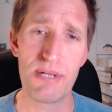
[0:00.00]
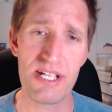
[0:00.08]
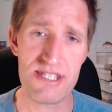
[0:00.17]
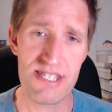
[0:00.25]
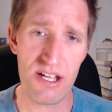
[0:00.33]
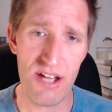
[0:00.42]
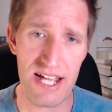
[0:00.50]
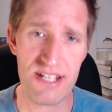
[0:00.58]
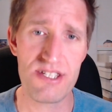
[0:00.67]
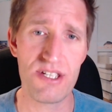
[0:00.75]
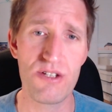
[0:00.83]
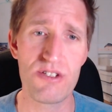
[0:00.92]
because they are
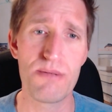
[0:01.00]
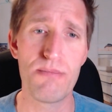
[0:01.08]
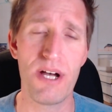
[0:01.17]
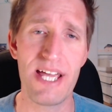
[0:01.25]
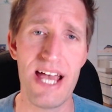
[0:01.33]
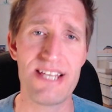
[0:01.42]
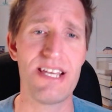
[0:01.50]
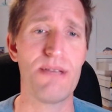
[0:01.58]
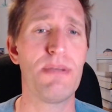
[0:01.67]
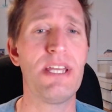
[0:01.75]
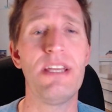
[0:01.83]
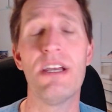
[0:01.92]
executed by
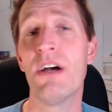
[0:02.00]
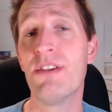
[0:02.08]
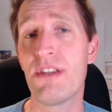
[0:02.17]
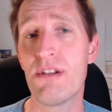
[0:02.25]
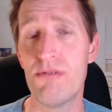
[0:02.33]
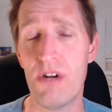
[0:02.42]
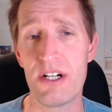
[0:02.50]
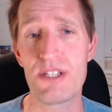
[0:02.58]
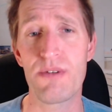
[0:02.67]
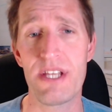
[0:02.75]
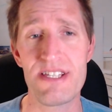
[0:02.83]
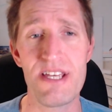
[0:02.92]
SAP under the Rise
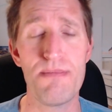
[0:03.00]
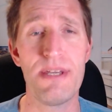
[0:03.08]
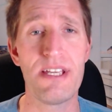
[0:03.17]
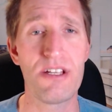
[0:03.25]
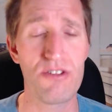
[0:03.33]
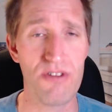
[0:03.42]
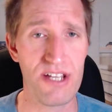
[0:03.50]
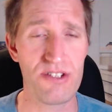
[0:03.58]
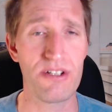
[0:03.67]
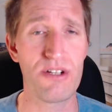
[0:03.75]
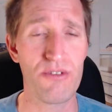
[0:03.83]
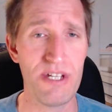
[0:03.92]
with SAP
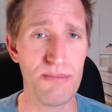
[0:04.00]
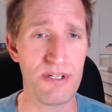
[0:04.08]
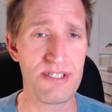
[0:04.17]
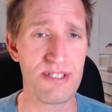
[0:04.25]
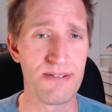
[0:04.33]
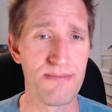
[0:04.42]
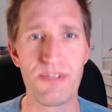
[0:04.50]
contractual agreement.